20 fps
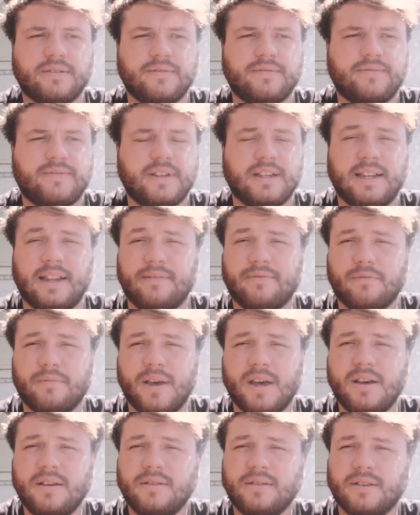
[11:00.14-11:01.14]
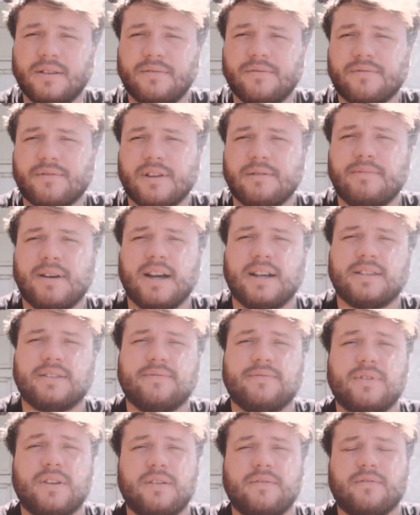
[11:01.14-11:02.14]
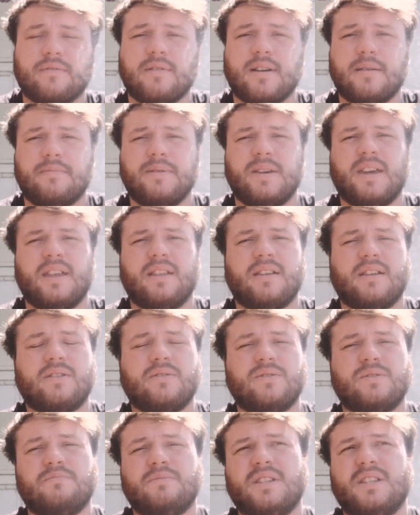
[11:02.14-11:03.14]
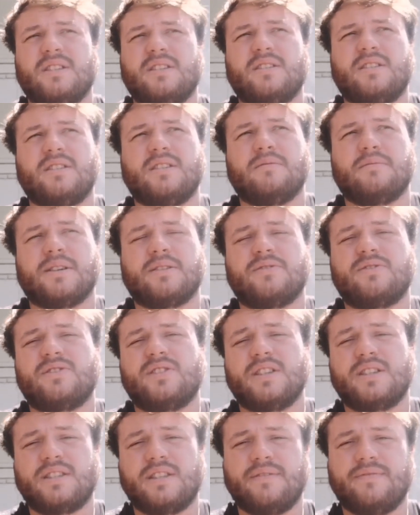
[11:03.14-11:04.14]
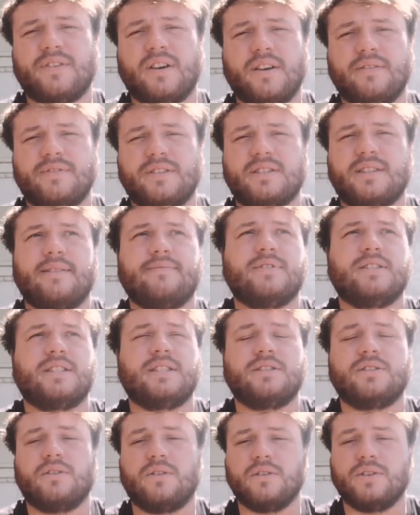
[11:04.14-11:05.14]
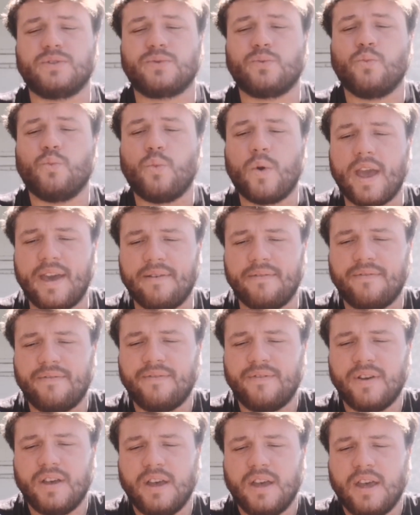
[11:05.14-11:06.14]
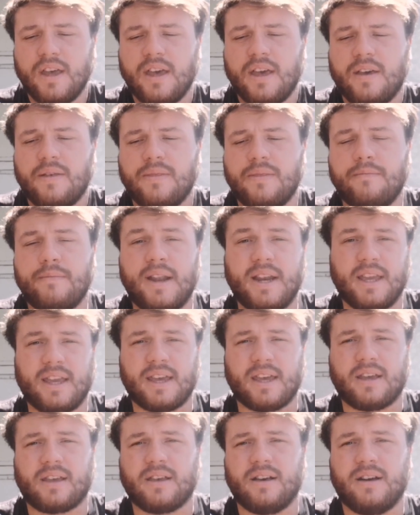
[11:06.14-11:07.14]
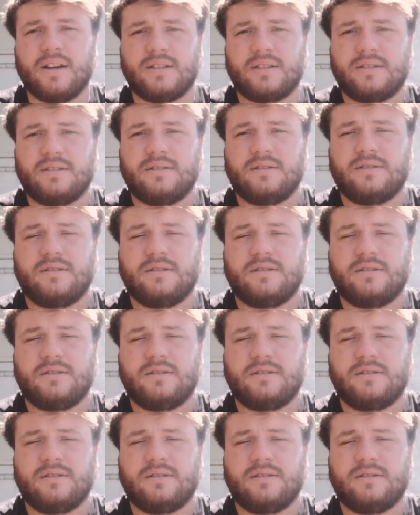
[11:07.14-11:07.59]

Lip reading: of Levemir and 3 packs of Nova Rapid, they cost me about $65 to $70 with the Medicare card.